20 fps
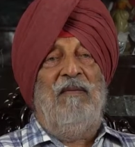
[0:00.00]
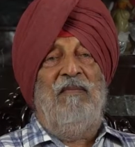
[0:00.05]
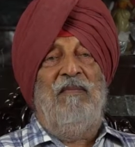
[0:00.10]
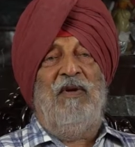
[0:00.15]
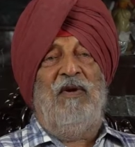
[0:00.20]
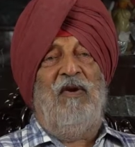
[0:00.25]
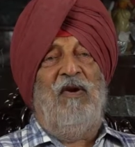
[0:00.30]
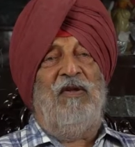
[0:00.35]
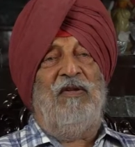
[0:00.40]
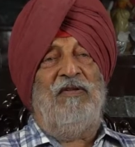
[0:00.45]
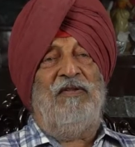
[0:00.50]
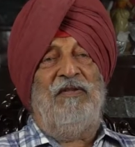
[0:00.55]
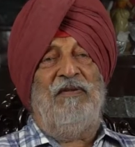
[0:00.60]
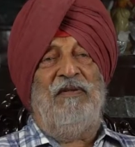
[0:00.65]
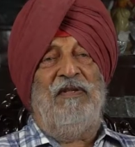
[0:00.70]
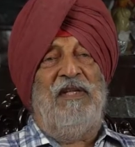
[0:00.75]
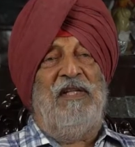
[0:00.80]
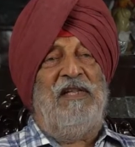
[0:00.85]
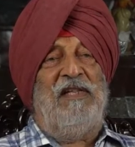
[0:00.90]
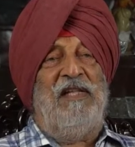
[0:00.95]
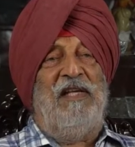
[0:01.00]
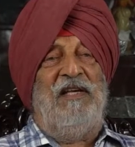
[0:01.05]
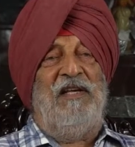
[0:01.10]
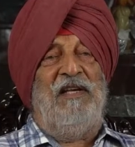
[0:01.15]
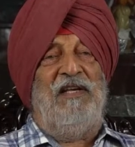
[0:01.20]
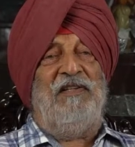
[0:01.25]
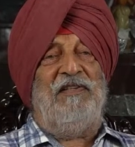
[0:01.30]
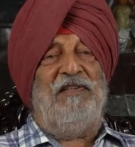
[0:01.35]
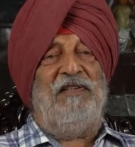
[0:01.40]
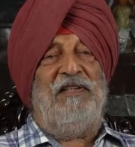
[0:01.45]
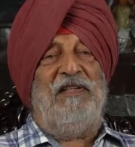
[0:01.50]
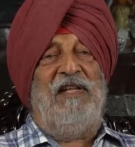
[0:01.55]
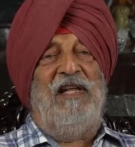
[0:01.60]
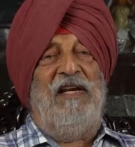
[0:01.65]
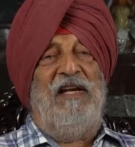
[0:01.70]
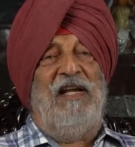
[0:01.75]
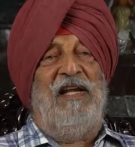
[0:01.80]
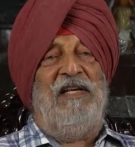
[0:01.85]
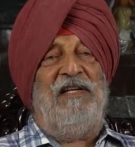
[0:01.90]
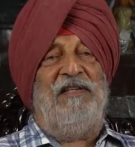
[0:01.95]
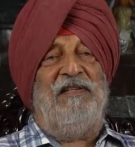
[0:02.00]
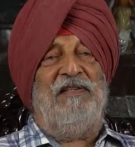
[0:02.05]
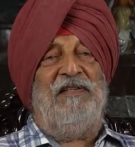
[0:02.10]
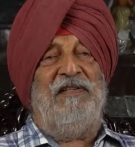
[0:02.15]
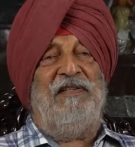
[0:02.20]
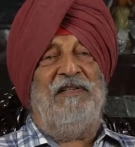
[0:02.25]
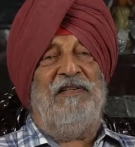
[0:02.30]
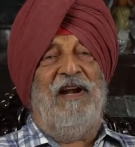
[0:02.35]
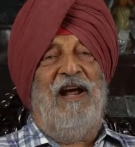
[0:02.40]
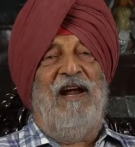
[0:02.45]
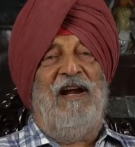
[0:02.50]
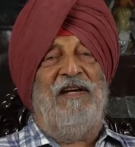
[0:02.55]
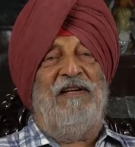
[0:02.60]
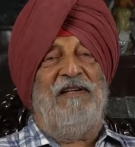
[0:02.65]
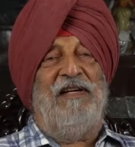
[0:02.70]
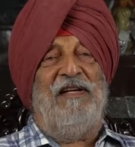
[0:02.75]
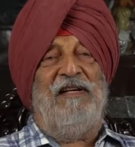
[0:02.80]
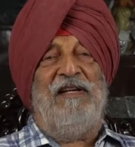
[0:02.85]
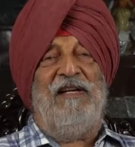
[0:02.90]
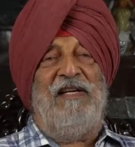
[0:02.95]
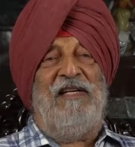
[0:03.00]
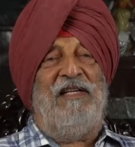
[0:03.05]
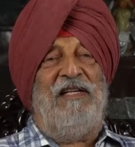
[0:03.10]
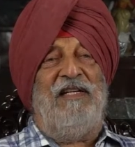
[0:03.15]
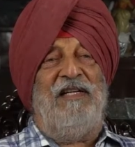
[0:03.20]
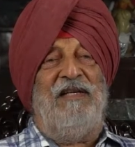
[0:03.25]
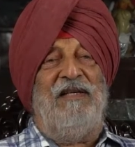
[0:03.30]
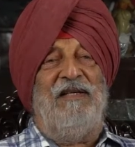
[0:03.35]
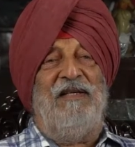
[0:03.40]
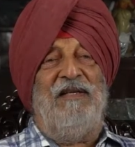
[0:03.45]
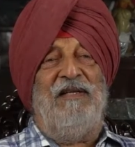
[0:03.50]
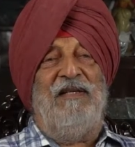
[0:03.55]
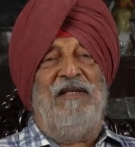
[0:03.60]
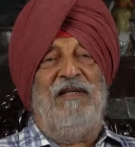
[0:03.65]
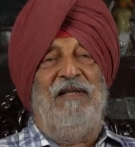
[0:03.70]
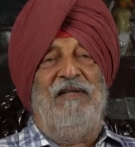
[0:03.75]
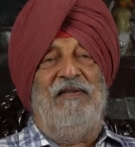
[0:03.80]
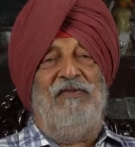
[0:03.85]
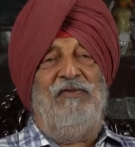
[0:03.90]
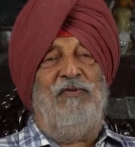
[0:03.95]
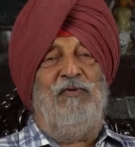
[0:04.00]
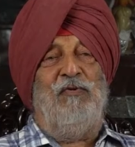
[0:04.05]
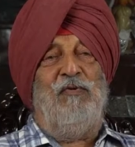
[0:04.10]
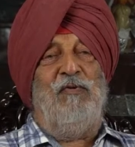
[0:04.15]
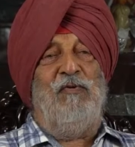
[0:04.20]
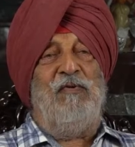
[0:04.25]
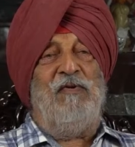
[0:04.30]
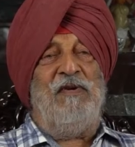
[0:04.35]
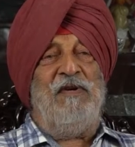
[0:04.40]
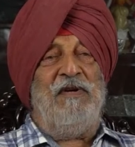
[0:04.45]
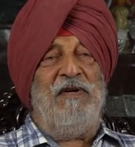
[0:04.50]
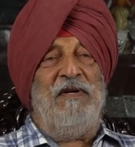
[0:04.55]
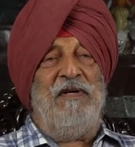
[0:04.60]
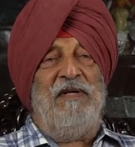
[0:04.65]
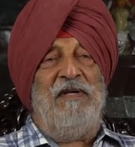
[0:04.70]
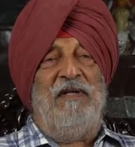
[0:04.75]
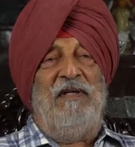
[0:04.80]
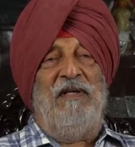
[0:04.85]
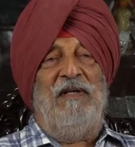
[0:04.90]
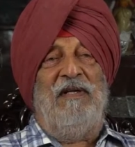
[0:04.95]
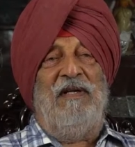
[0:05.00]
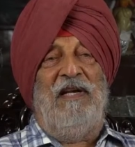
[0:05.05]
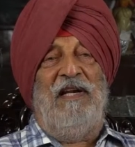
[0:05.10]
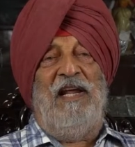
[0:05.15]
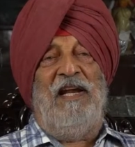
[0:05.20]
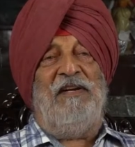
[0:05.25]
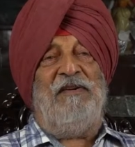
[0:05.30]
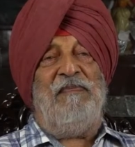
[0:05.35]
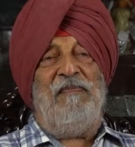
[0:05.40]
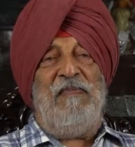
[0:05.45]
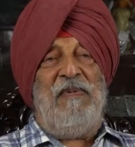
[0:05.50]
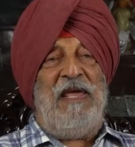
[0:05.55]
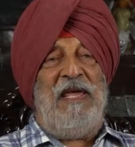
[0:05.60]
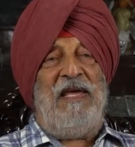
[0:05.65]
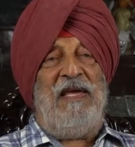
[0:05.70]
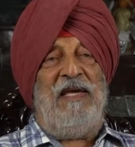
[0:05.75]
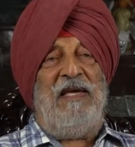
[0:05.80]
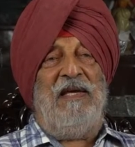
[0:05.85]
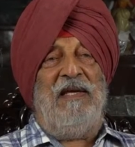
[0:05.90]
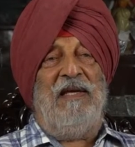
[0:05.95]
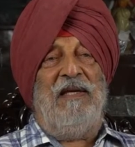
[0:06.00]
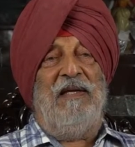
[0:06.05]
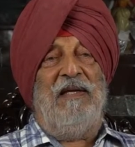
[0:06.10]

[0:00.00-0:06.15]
because in the east the rains start in early June, late May.